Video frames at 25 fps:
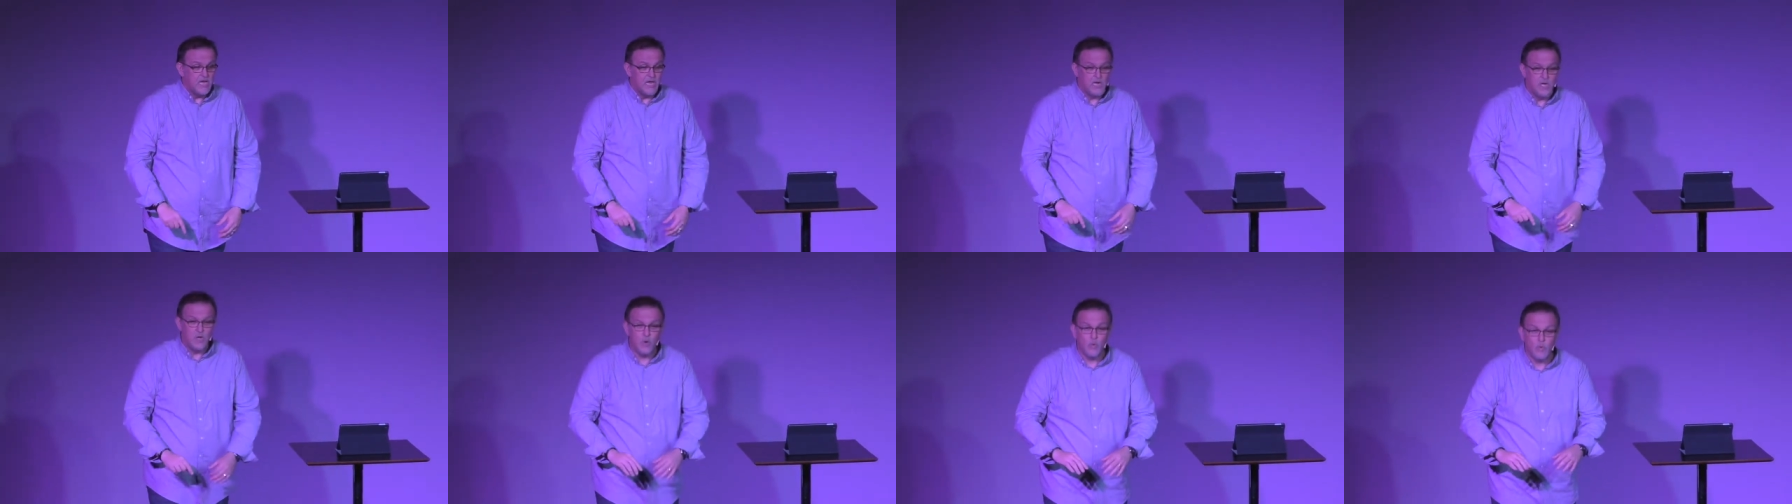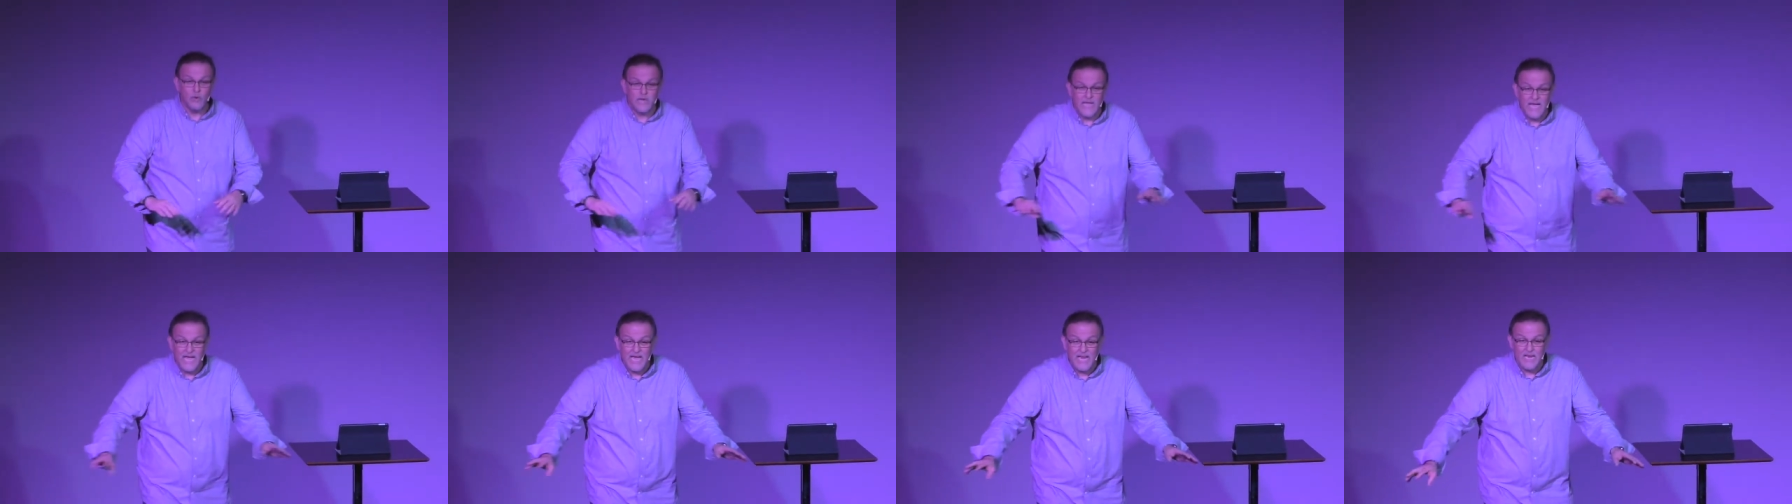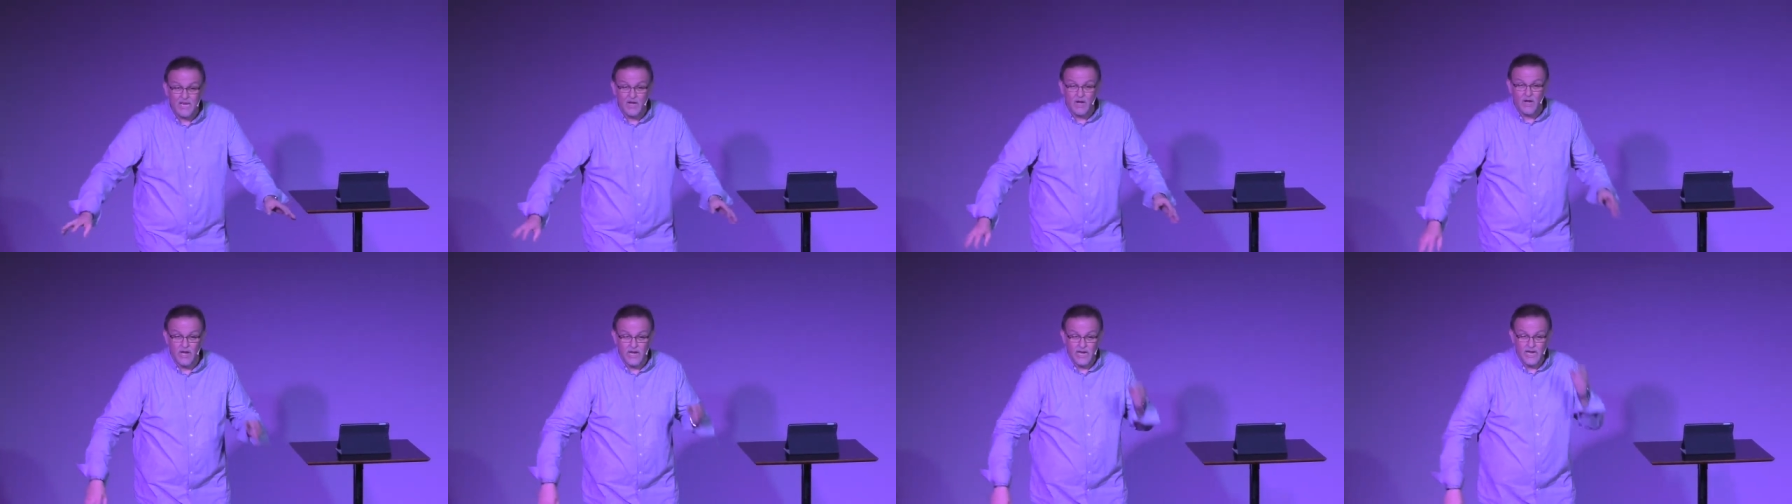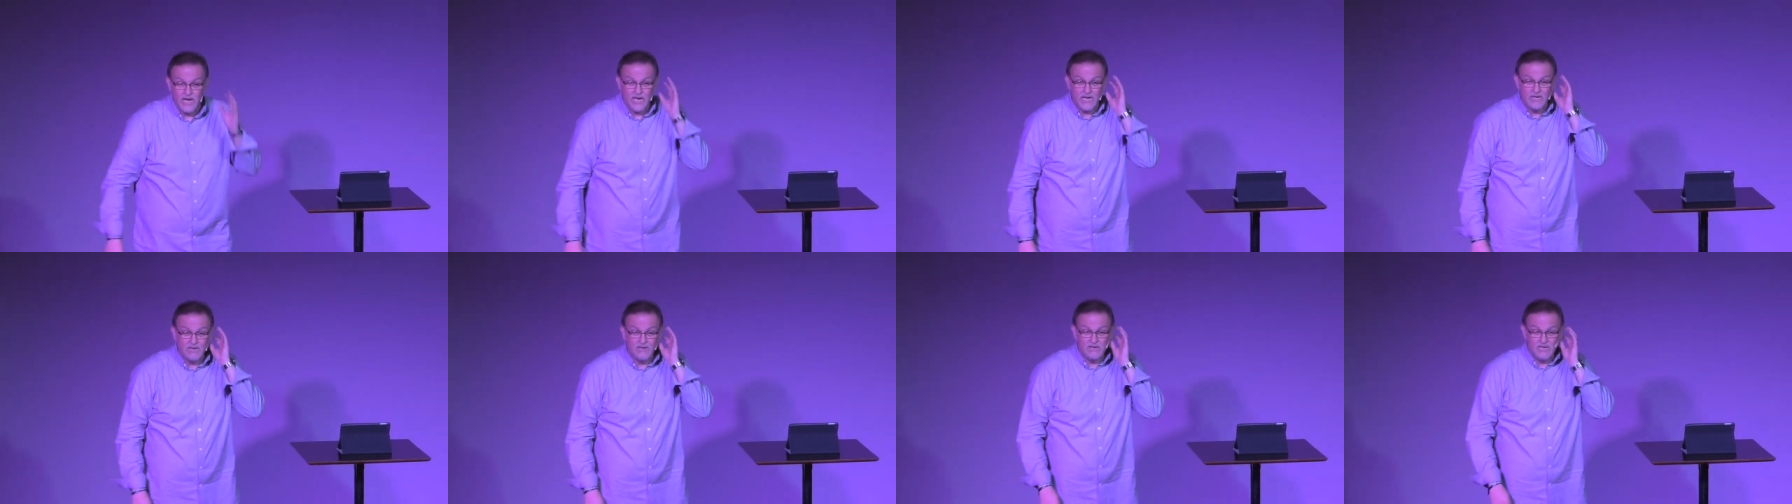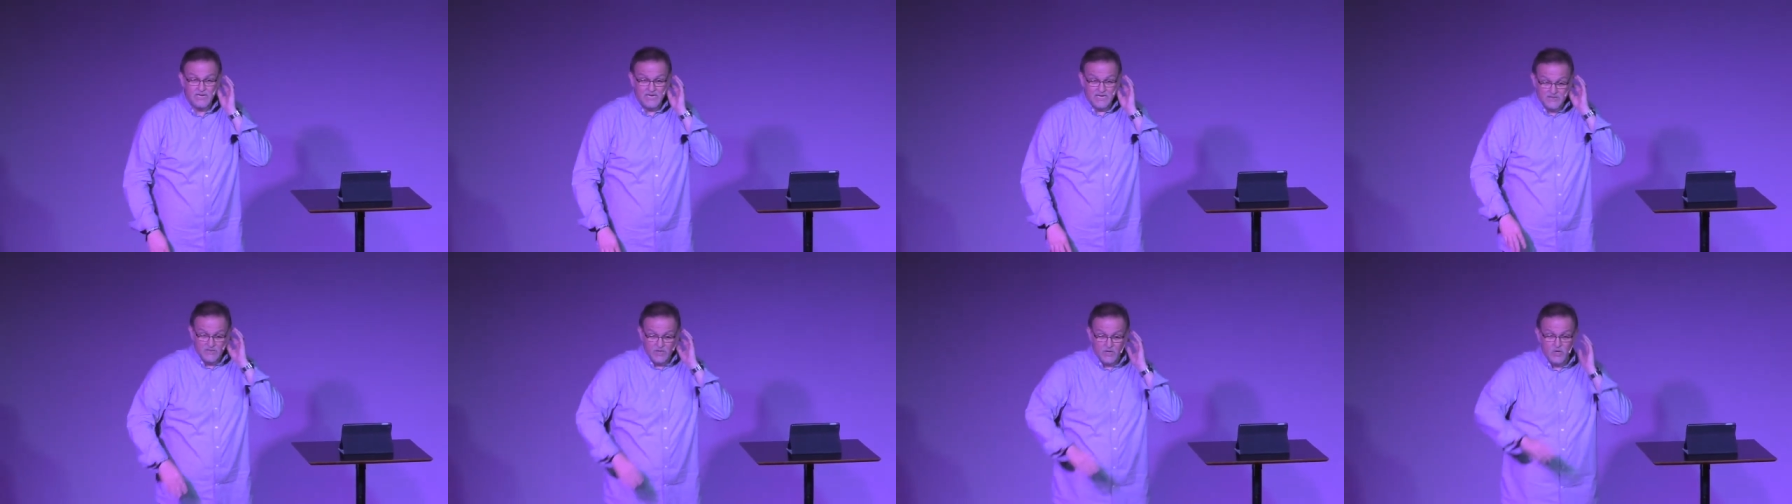You know what we got in, our,
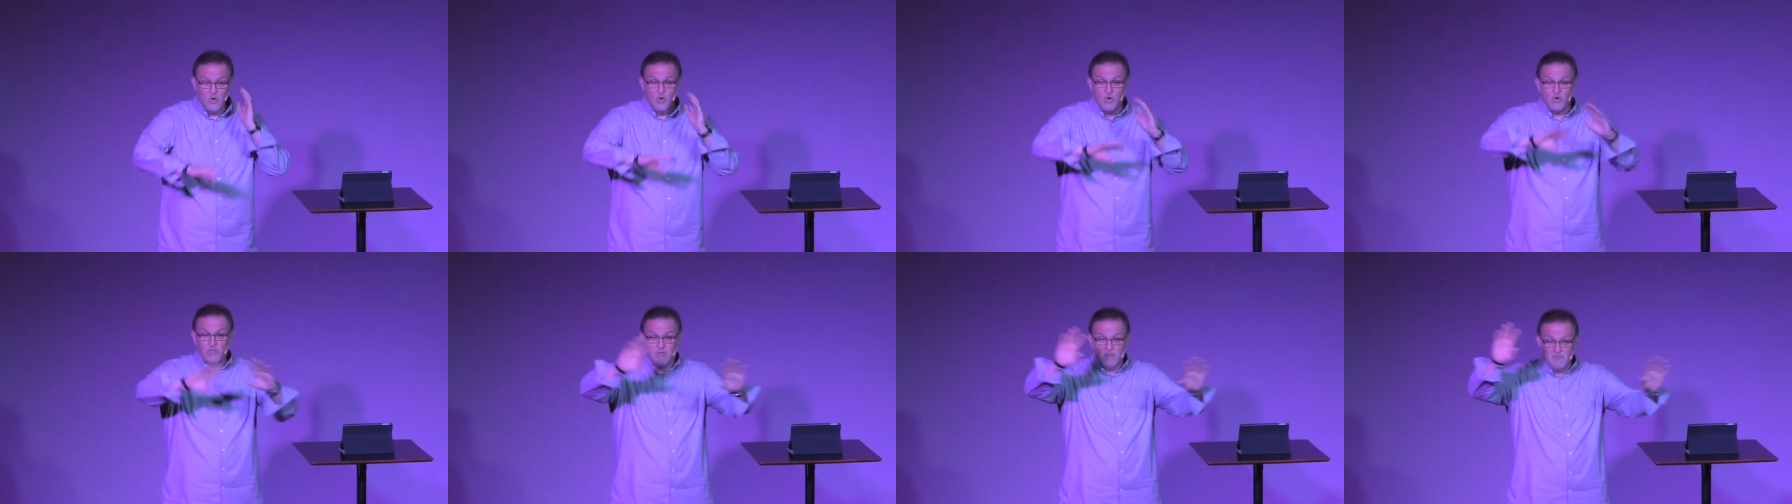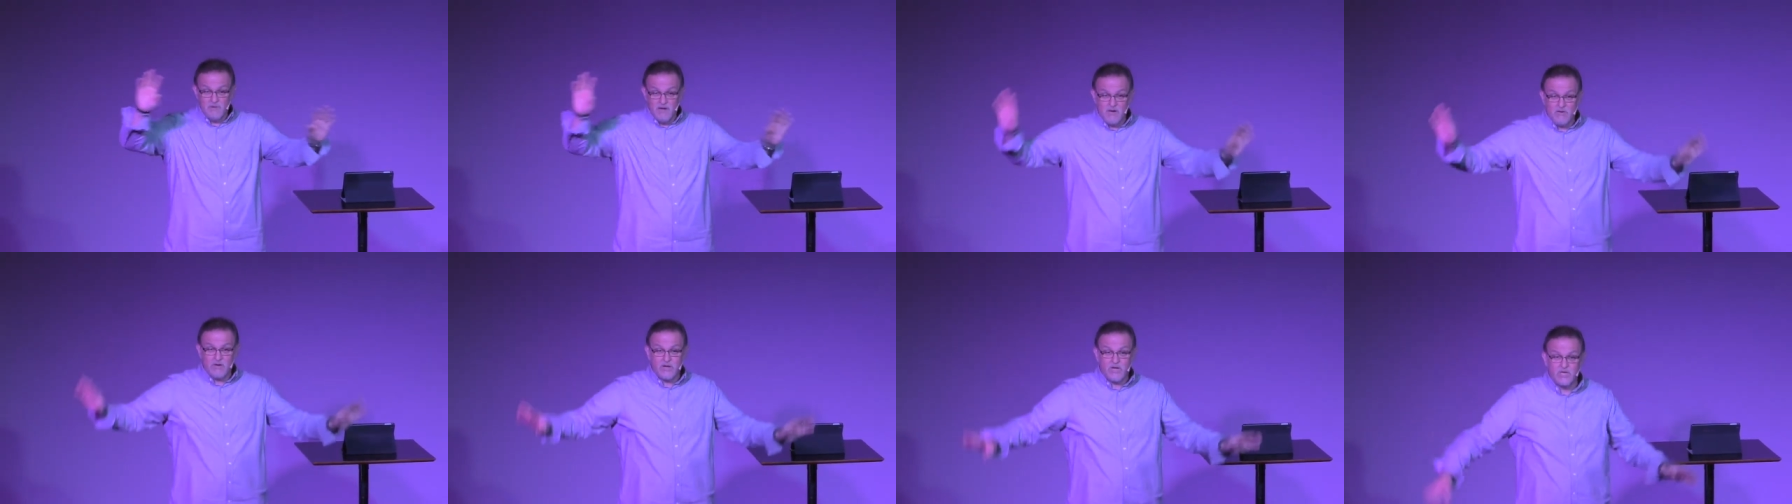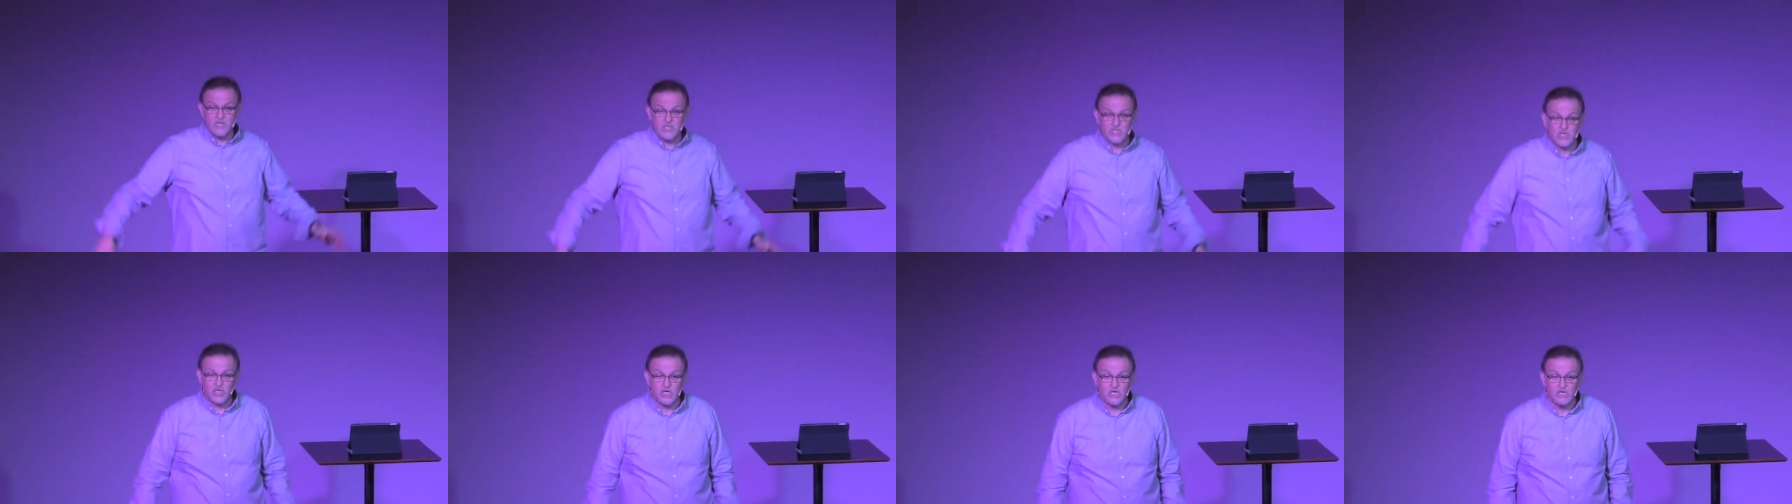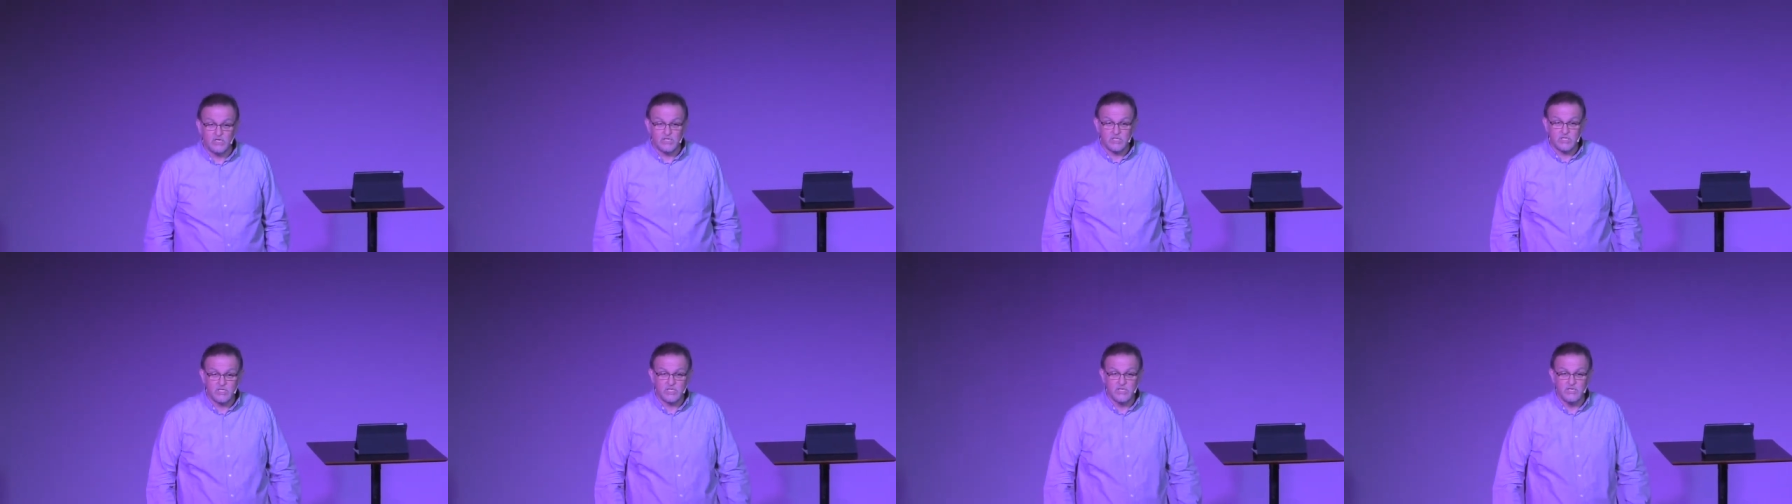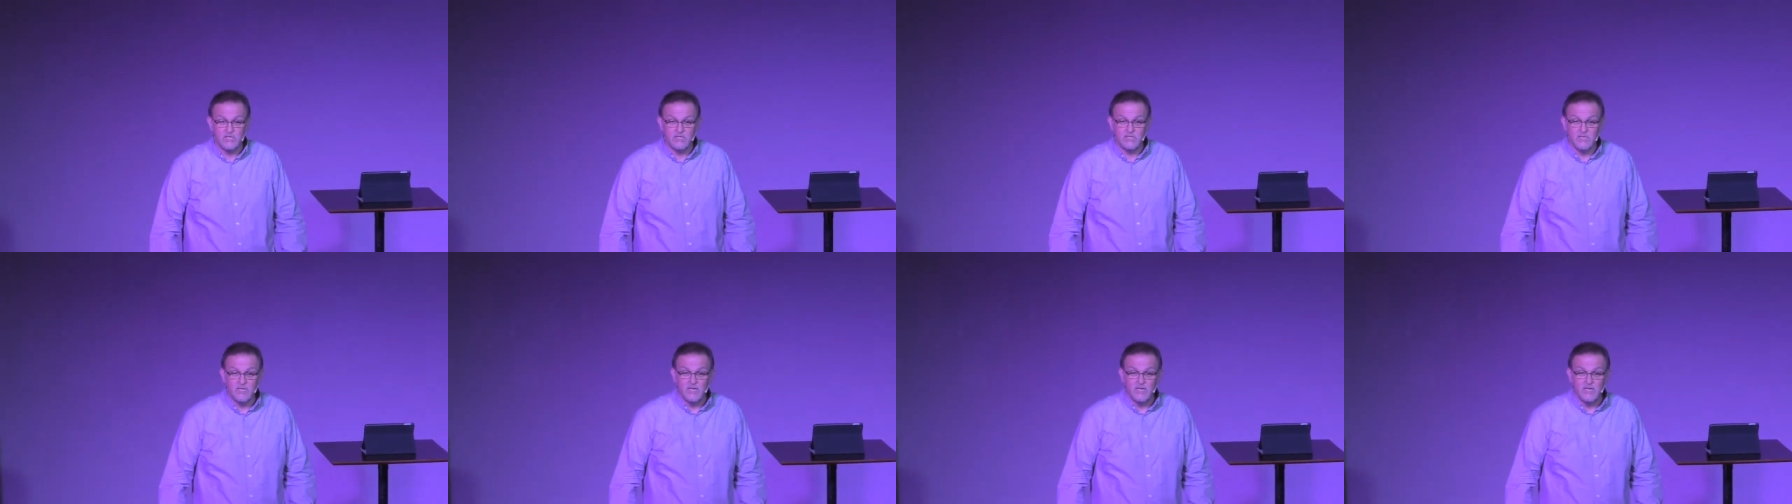in, in the North American church?